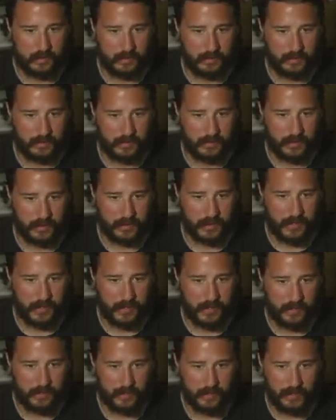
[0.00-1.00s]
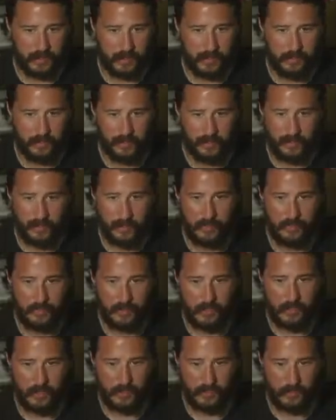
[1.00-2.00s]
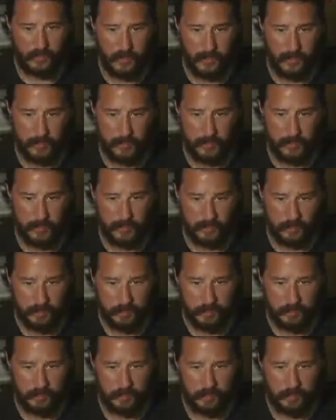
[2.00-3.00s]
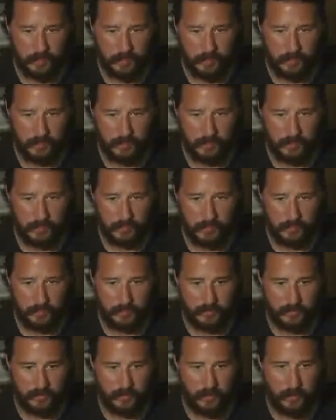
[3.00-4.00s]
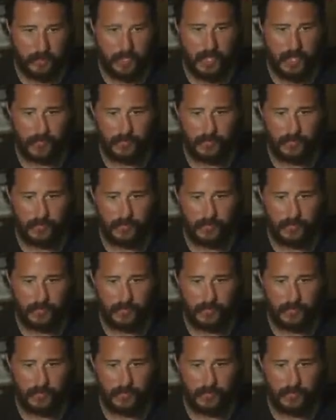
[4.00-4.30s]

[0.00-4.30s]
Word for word: It's like dating a Latina. They either hit or they miss. Oh, wow.